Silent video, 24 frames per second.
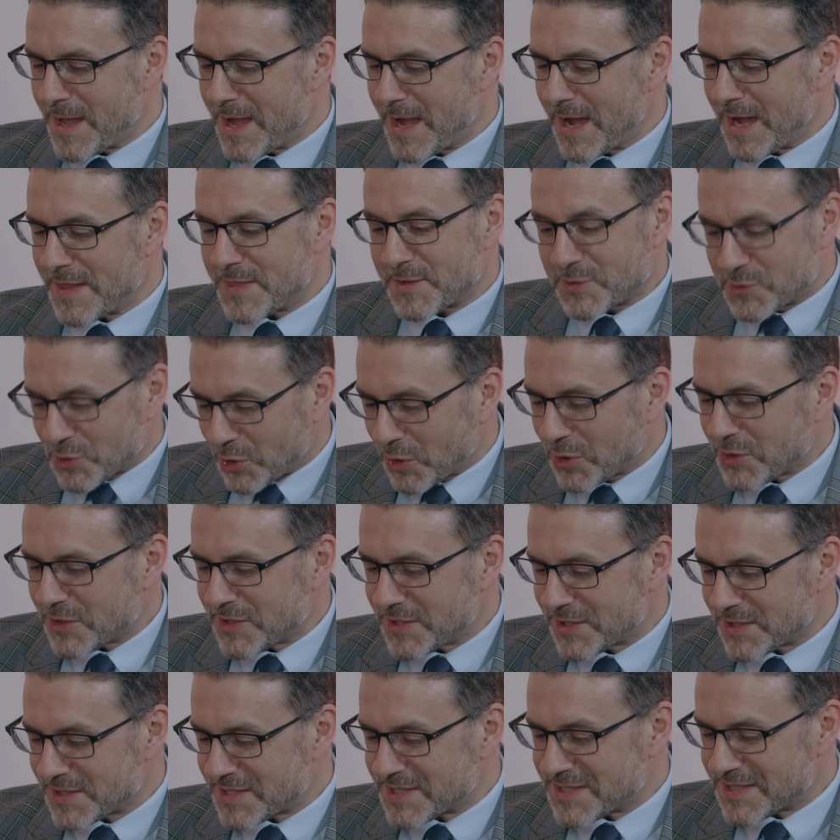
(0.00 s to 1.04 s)
And the
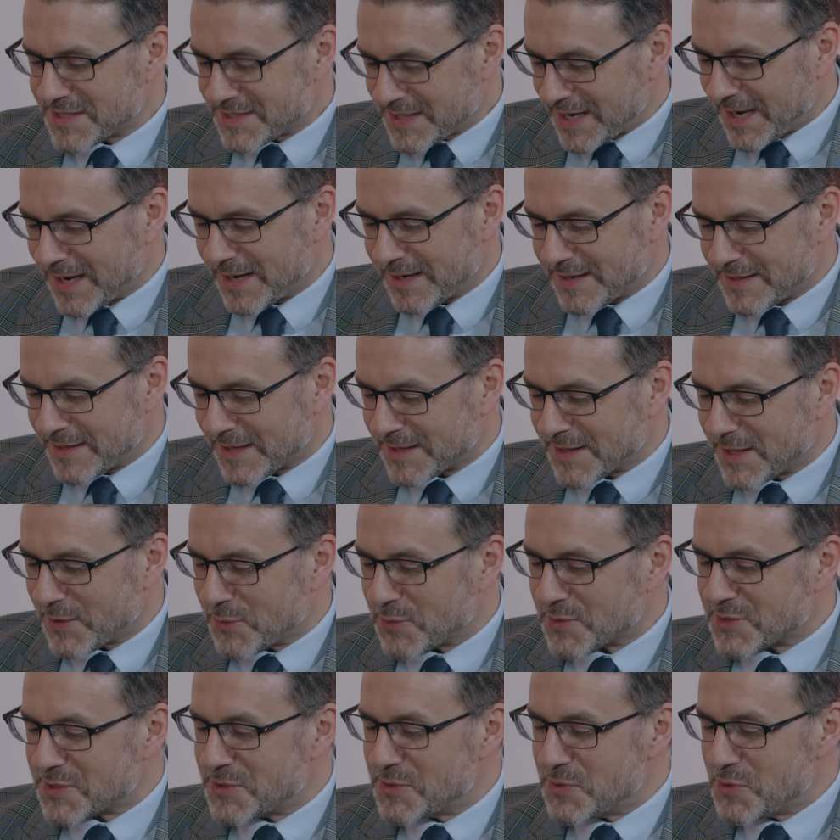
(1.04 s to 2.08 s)
doctor said that there
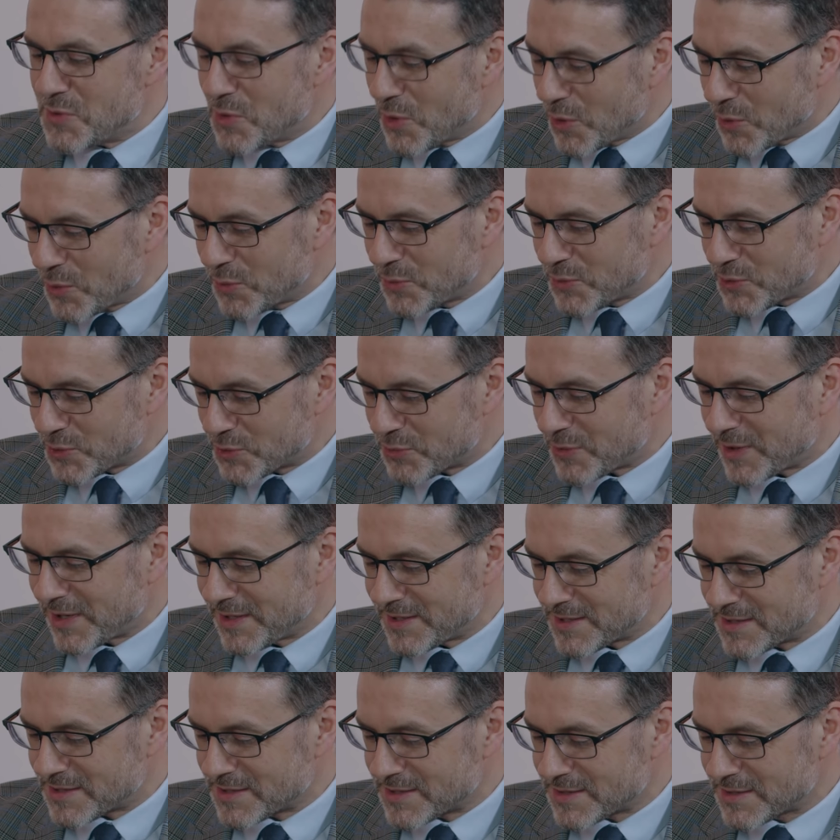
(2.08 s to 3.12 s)
was no
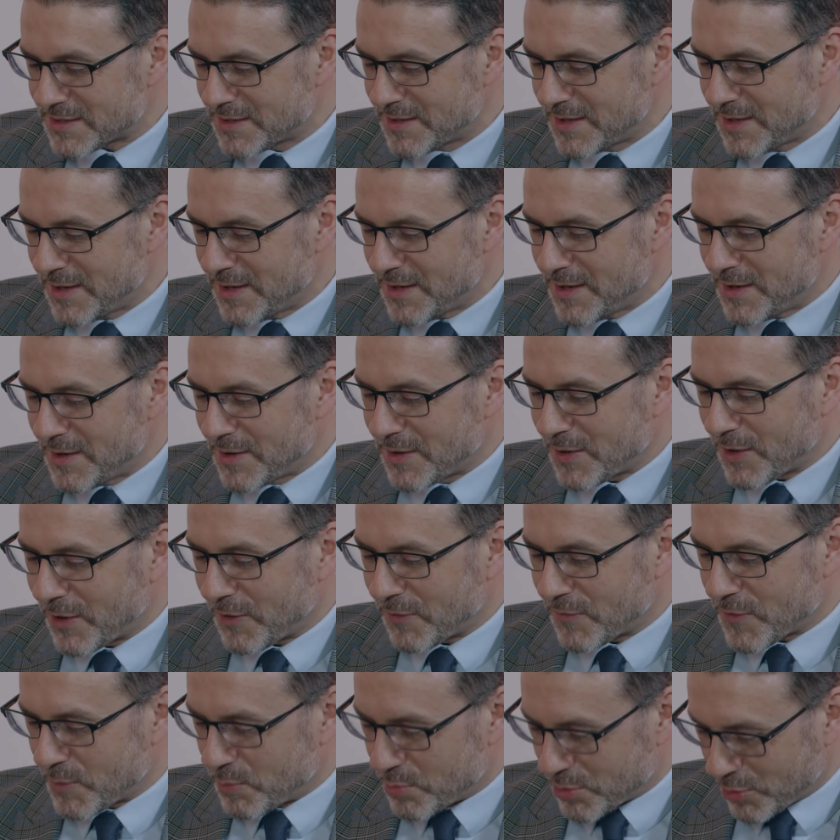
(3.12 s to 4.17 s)
trace
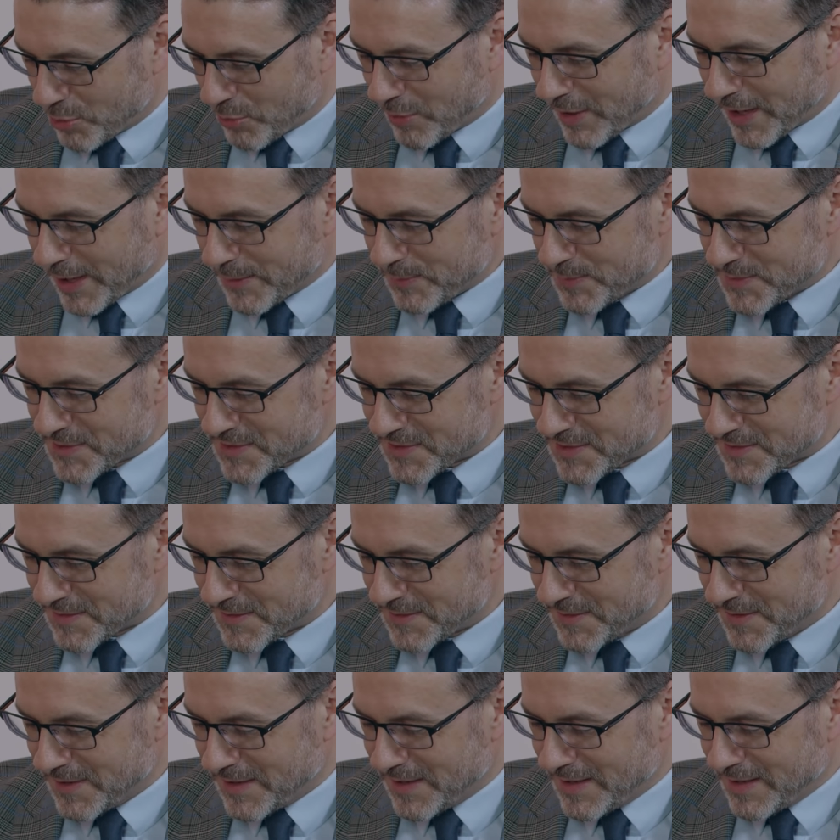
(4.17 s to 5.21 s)
of the prolapse
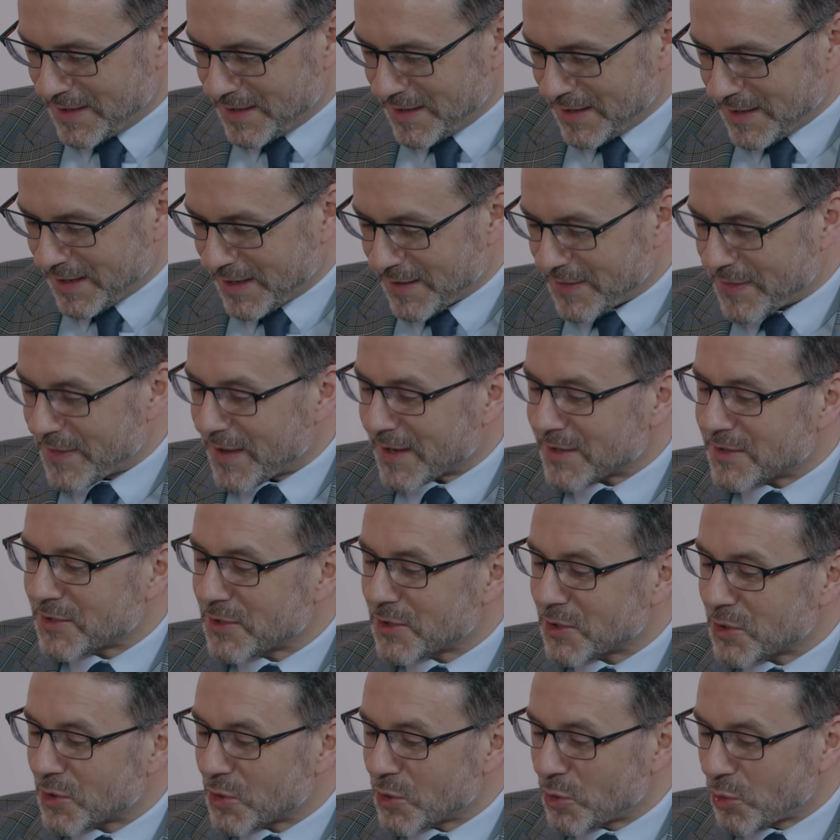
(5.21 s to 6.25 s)
and that
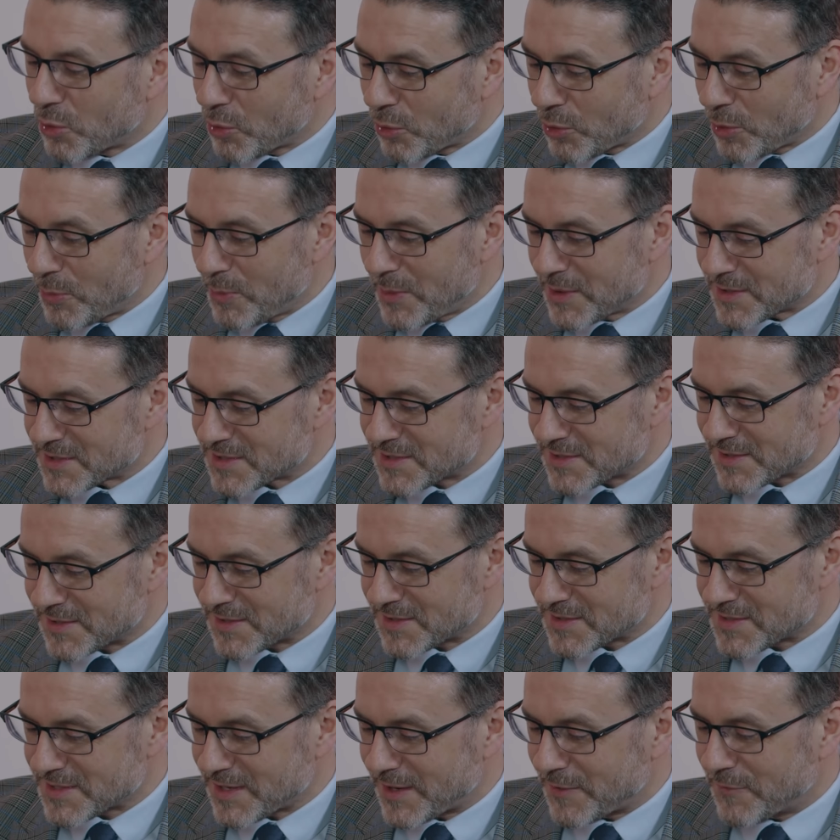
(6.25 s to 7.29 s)
her core
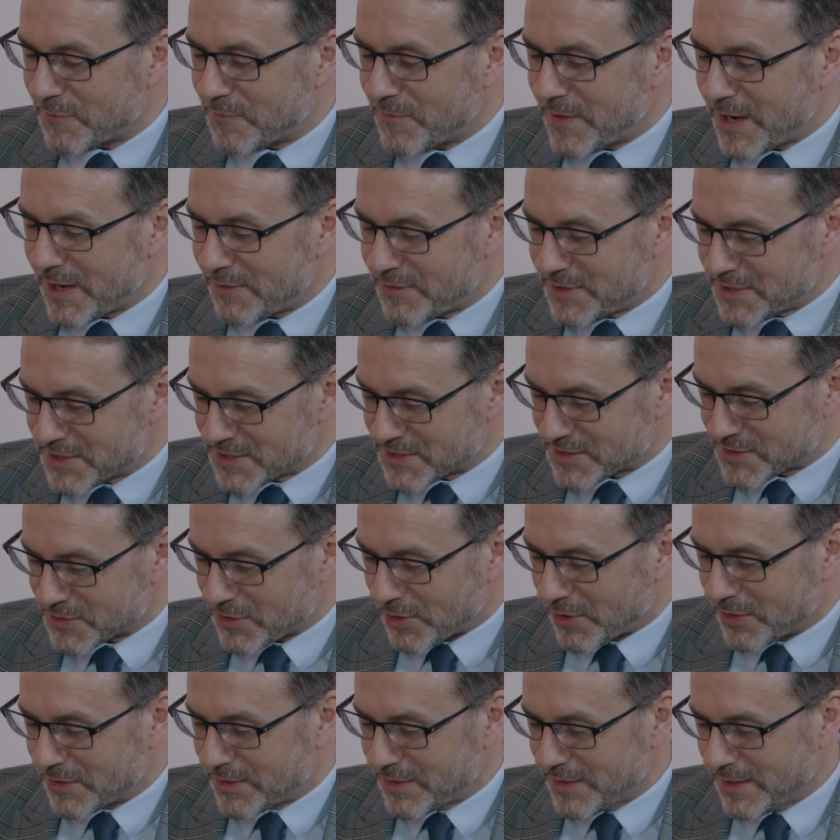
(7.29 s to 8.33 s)
muscles are very
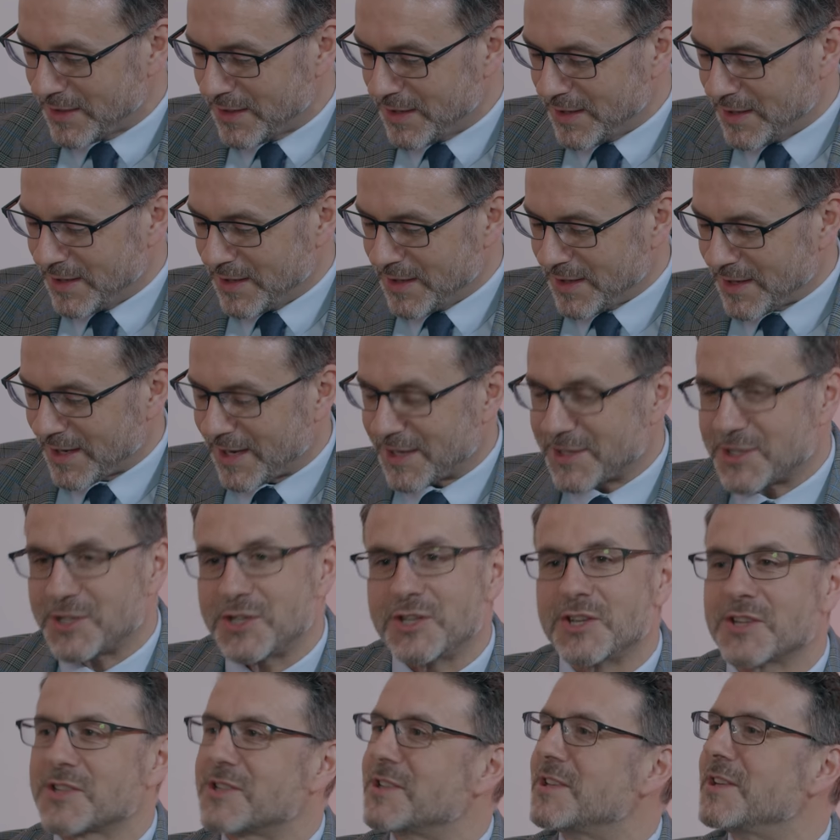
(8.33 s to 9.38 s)
strong and
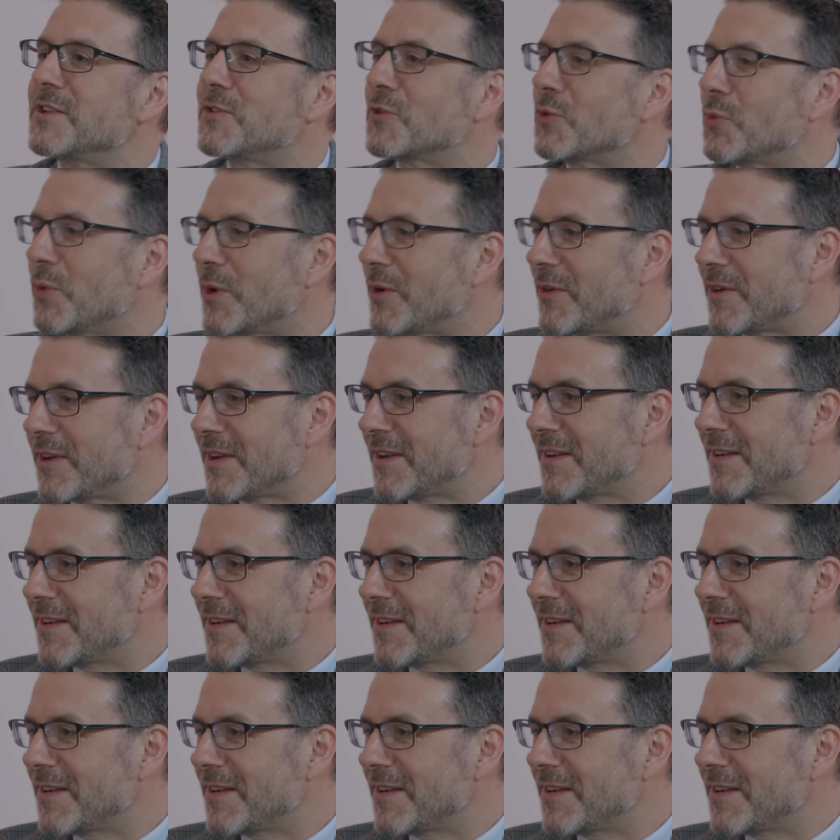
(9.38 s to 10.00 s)
she doesn't need to worry.